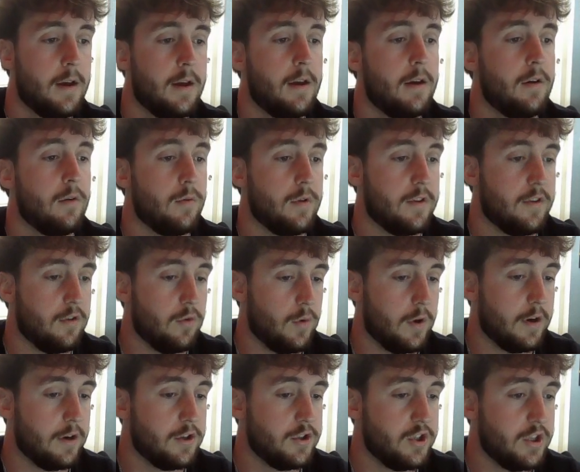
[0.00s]
with 2
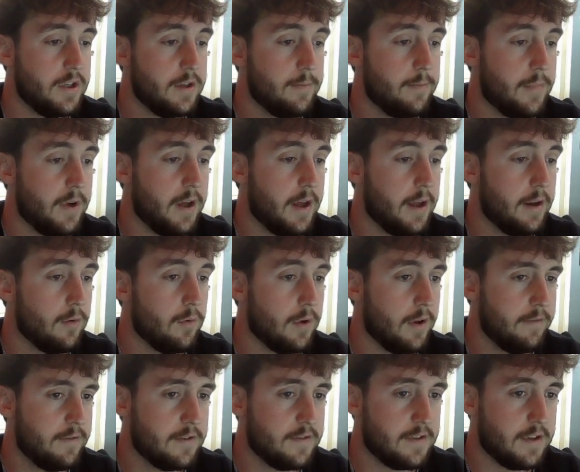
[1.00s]
energy, but we'll
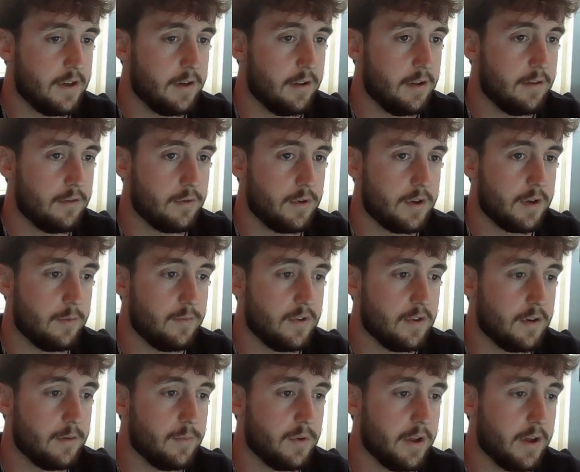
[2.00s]
have to see how this one comes
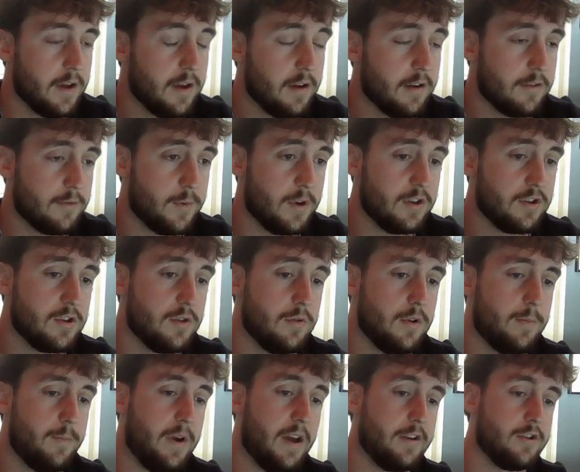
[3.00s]
into play, especially
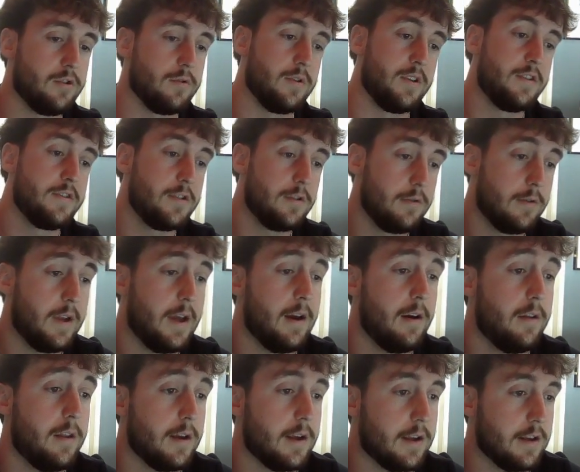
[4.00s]
with Pachirisu now.
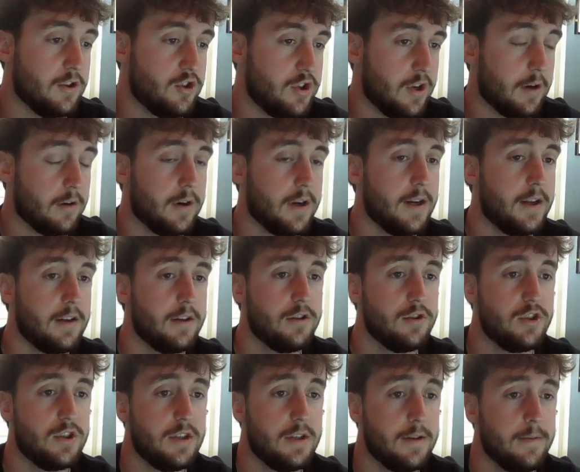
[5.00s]
They can generate
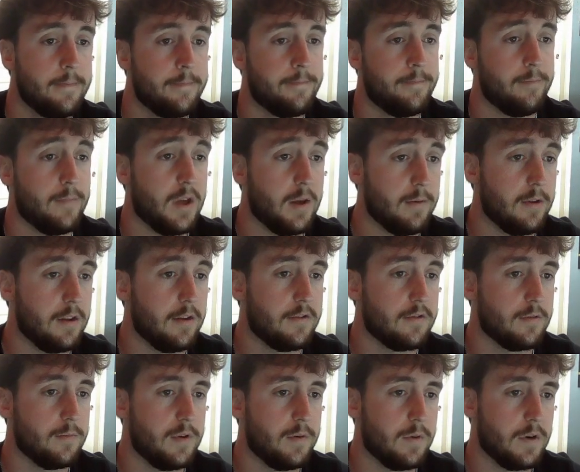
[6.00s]
energy. Maybe this
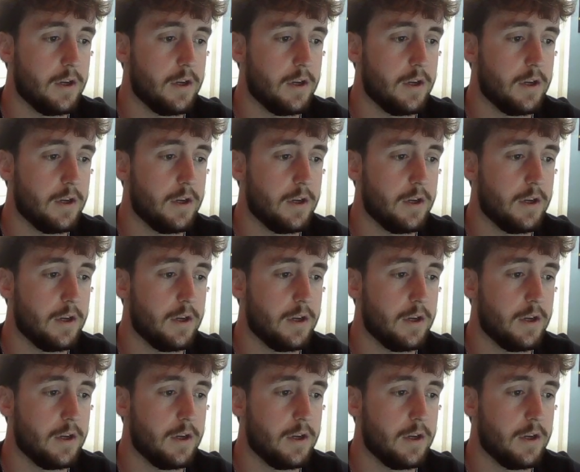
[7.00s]
will be pretty